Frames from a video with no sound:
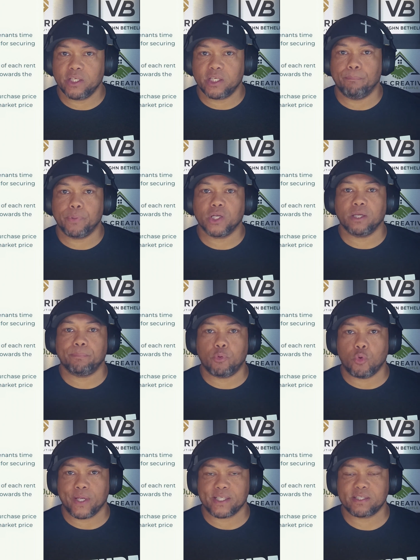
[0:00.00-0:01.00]
good bullet
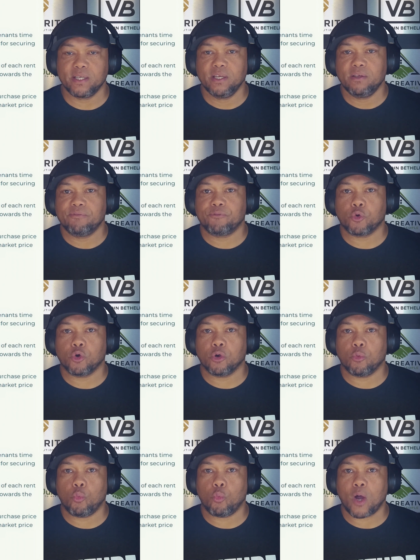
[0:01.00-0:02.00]
points
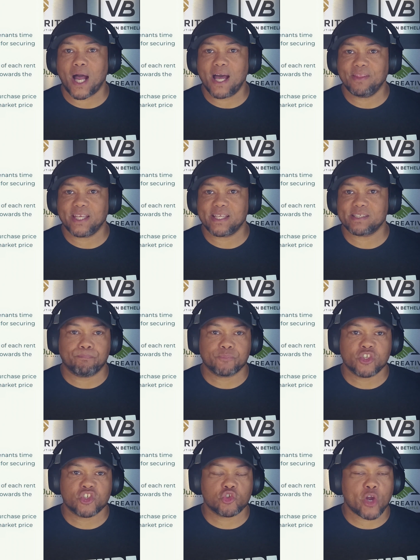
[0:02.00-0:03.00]
for why this
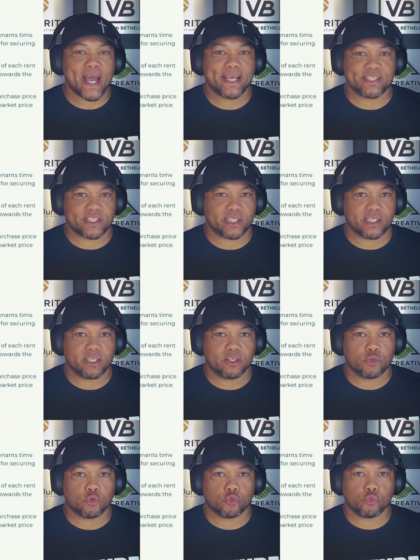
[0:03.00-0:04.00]
strategy
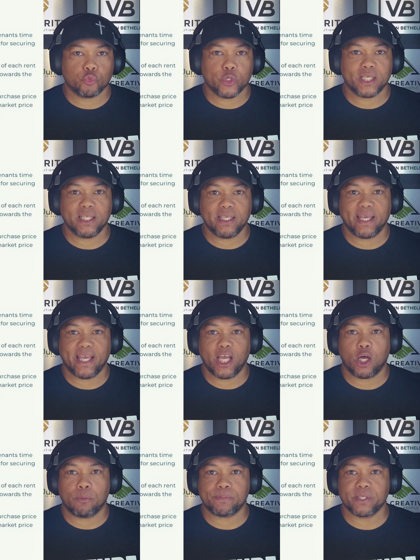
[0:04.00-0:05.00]
really
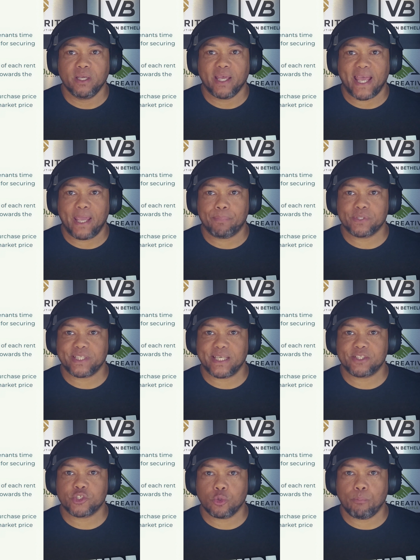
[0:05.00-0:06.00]
helps a
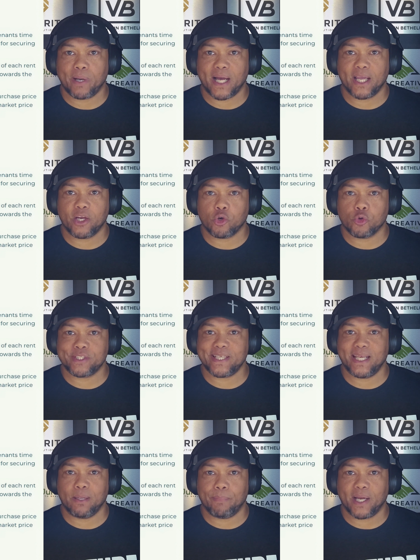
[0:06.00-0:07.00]
potential buyer or
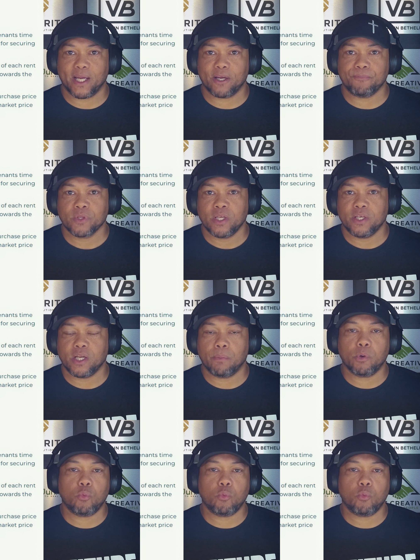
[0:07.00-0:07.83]
tenant buyer. Number